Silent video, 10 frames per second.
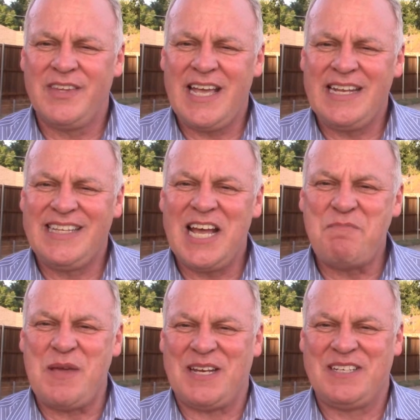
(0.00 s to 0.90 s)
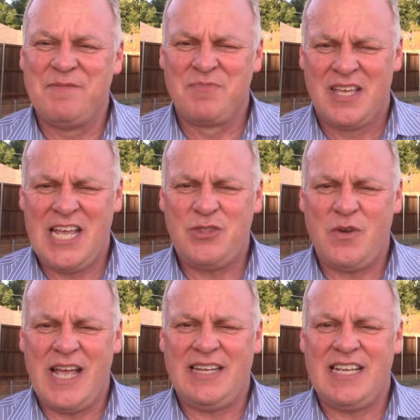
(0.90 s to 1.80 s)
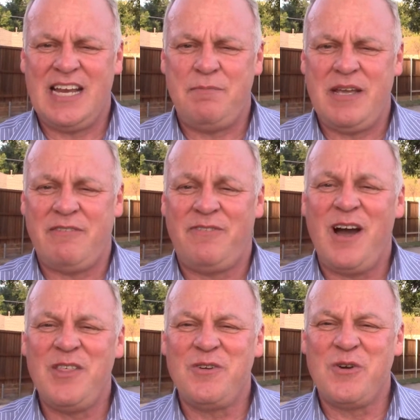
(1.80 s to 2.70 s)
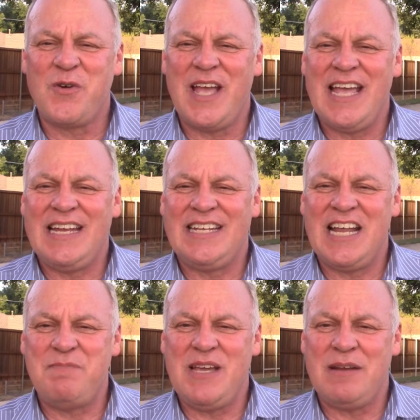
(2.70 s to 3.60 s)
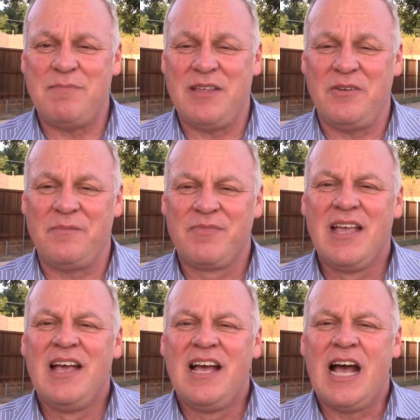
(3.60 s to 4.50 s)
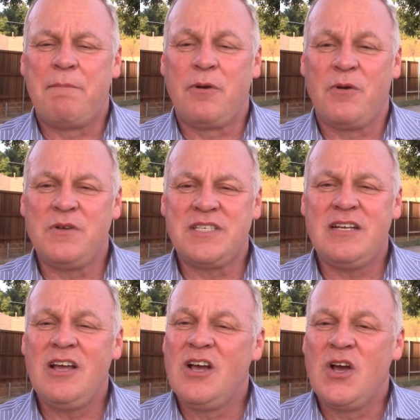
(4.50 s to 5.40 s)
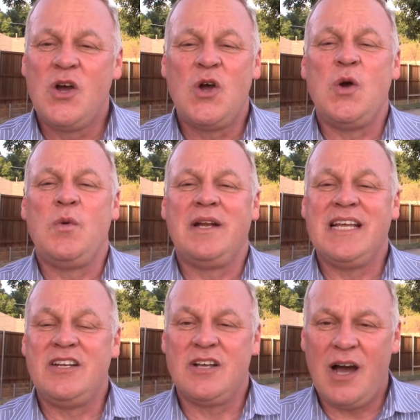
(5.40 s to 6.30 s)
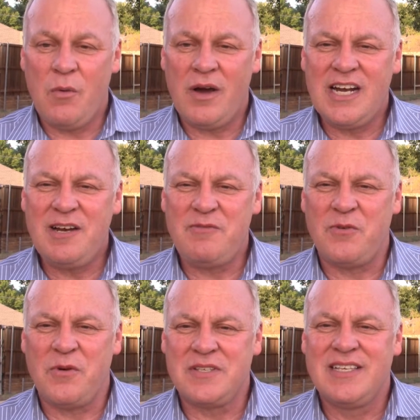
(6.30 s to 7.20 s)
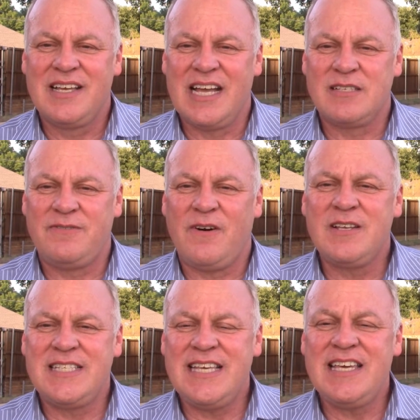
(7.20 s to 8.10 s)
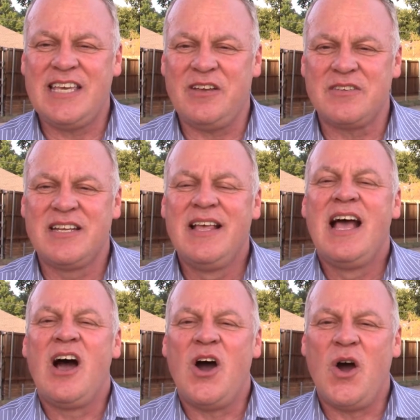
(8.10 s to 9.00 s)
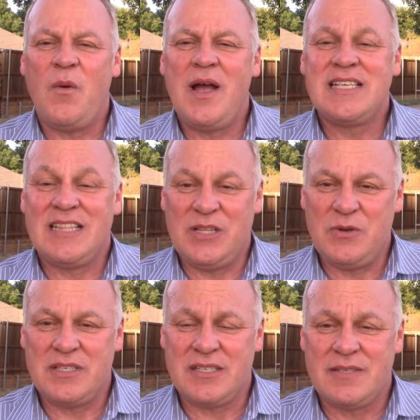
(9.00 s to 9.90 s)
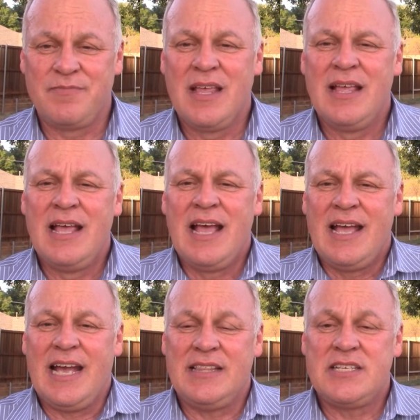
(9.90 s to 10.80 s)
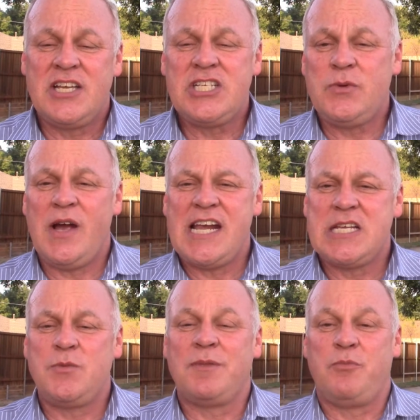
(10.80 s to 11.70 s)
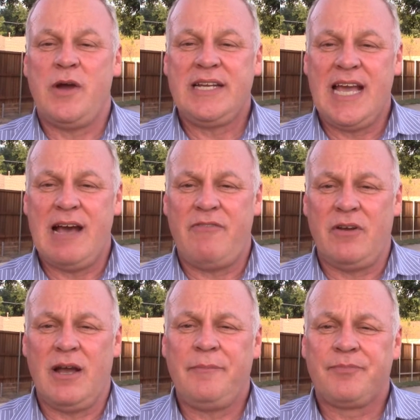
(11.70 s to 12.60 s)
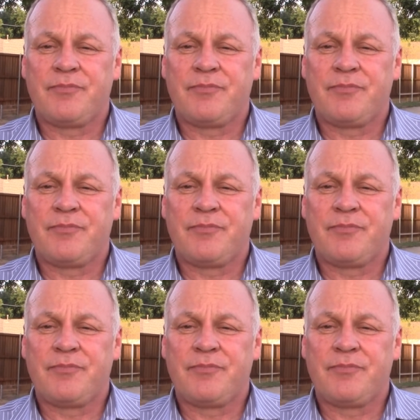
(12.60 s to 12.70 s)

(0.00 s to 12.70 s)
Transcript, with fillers: a deadbeat, either a deadbeat father or a deadbeat mother. A person who did not want a divorce, gets falsely accused, always loses. In the situation with Brett Kavanaugh,